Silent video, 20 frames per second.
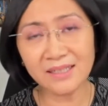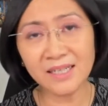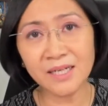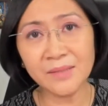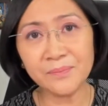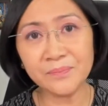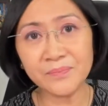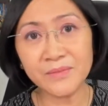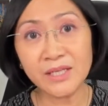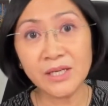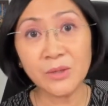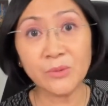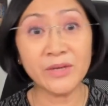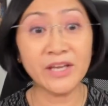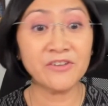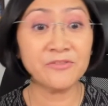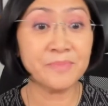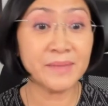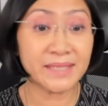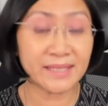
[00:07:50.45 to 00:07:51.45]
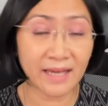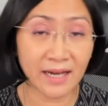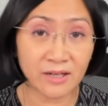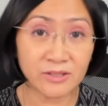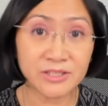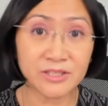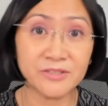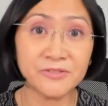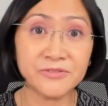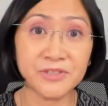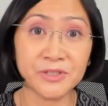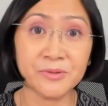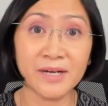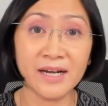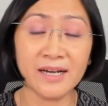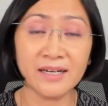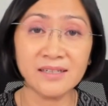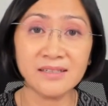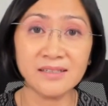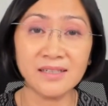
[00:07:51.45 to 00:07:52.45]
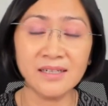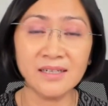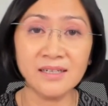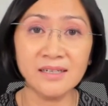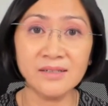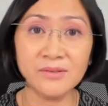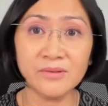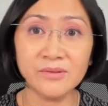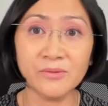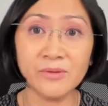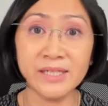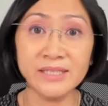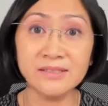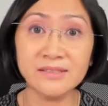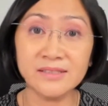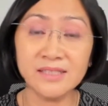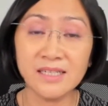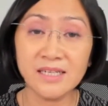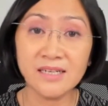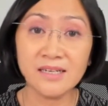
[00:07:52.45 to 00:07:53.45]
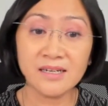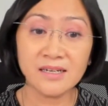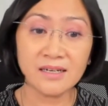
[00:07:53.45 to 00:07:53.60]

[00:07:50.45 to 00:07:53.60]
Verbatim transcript: Um, we have been out of Iraq uh, when